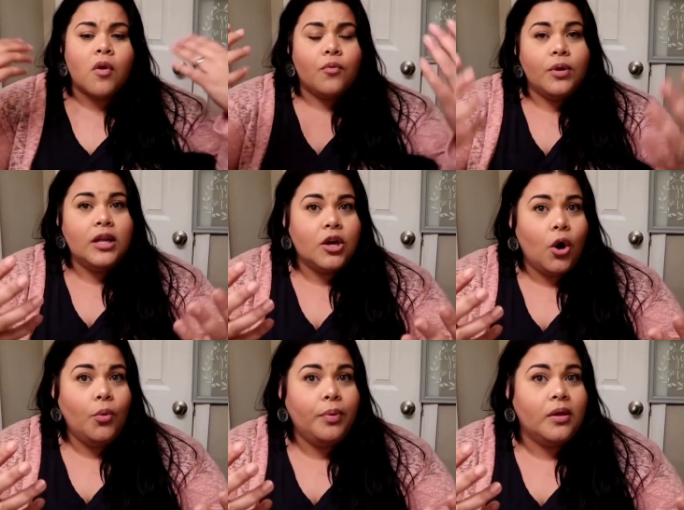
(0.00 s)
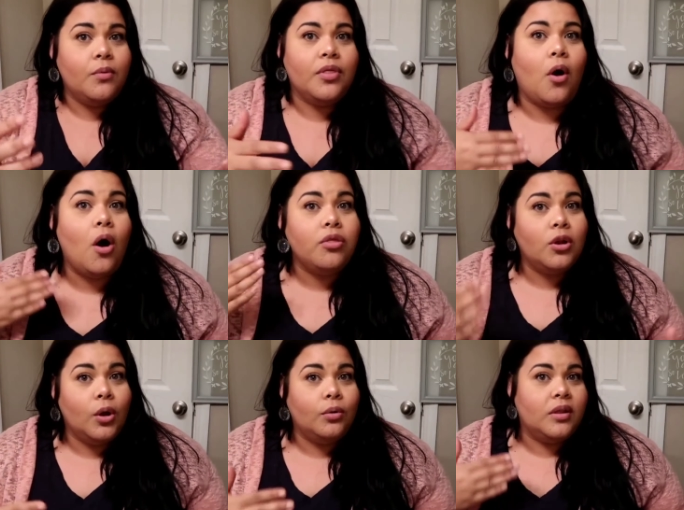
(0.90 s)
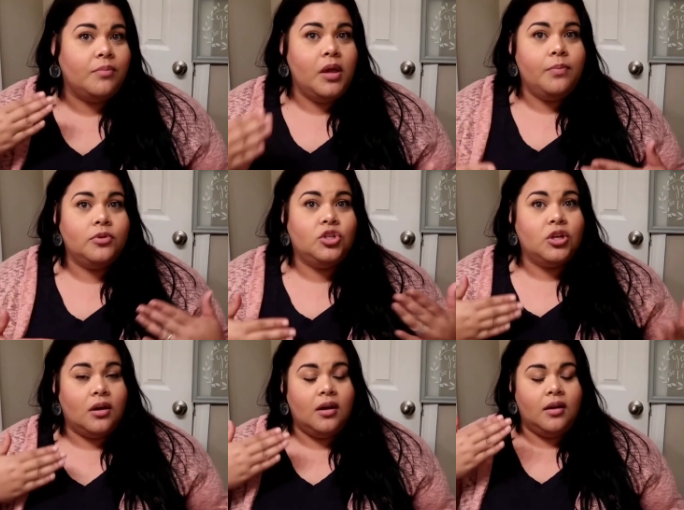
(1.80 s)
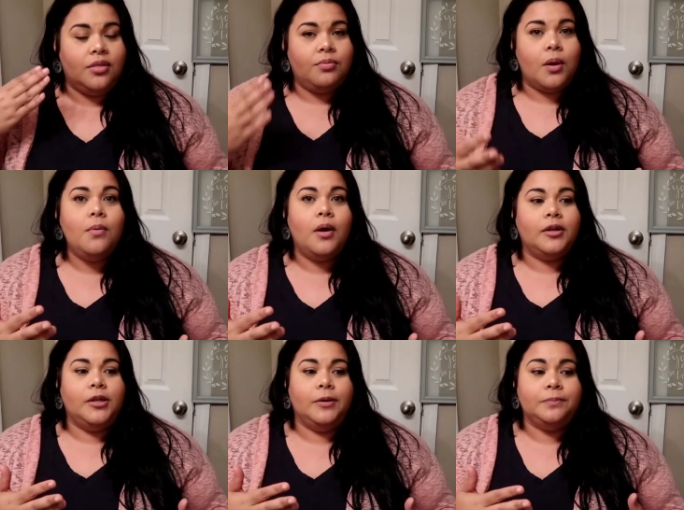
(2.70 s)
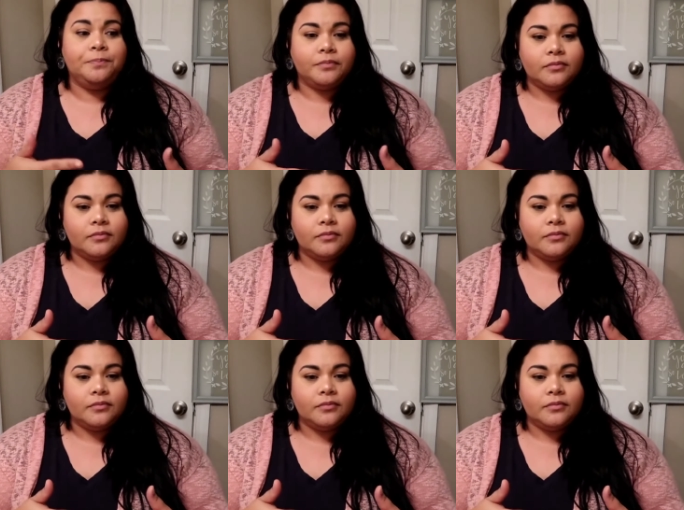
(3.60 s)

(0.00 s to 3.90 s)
really coping with all the load that people uh, throw on you.